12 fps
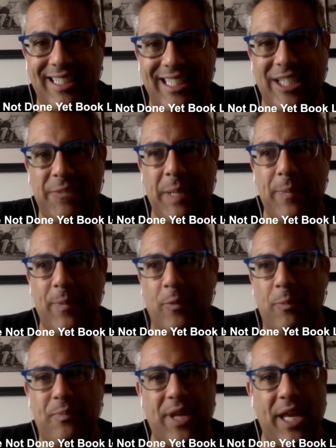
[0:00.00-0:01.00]
these people,
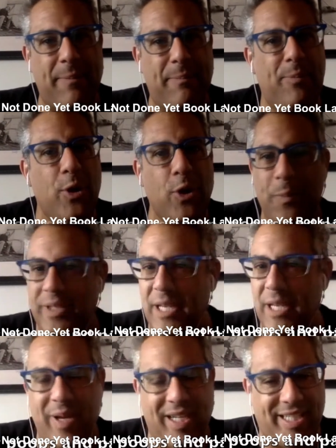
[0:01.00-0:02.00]
they poop and they
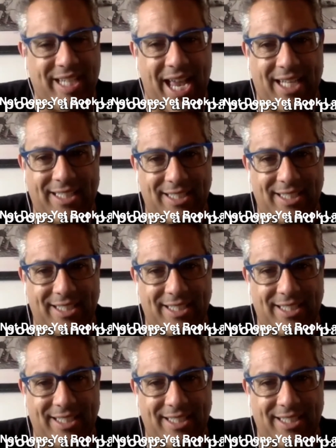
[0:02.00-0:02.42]
pay taxes.